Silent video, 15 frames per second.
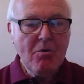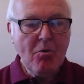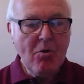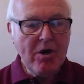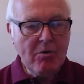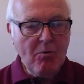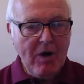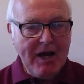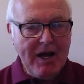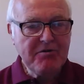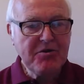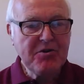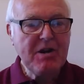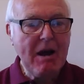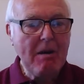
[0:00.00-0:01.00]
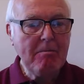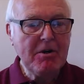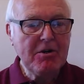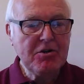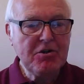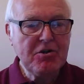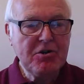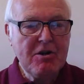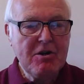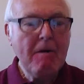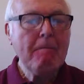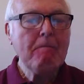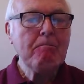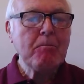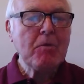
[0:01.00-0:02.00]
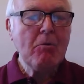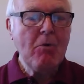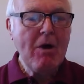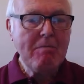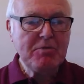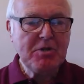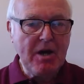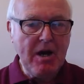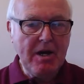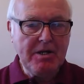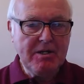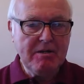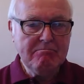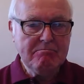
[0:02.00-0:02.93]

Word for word: with a well-established website.